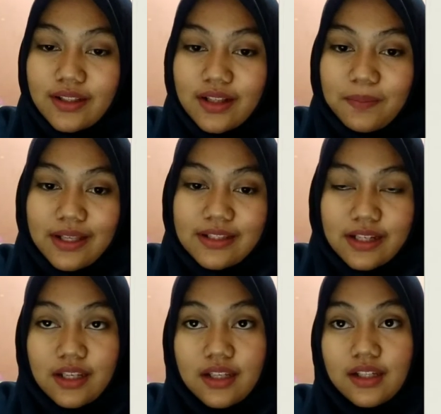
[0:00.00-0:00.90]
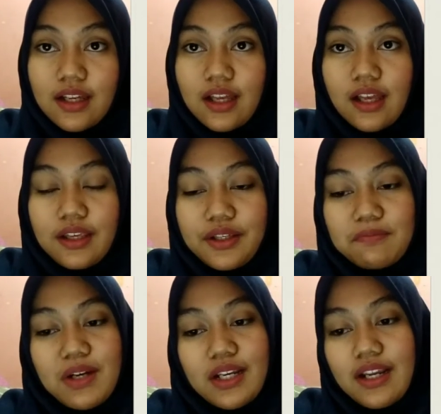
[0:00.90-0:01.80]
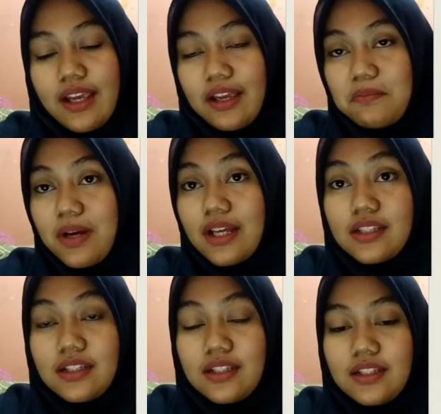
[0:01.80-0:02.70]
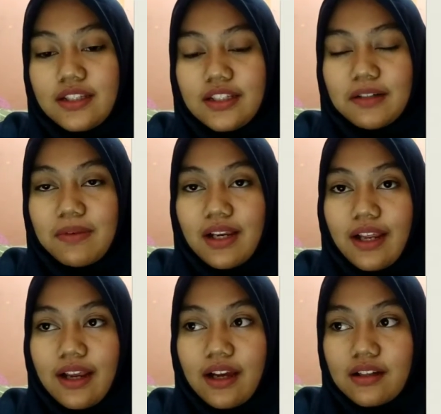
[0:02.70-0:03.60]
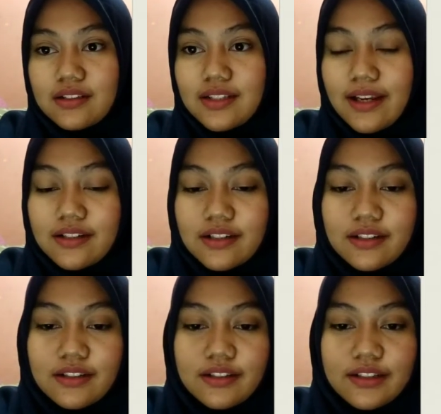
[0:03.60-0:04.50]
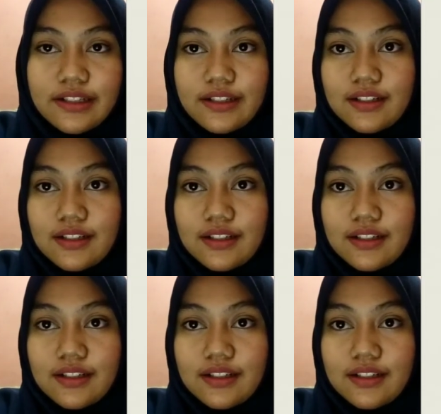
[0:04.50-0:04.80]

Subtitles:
kita pelajari, yang mana yang body, yang mana yang sender,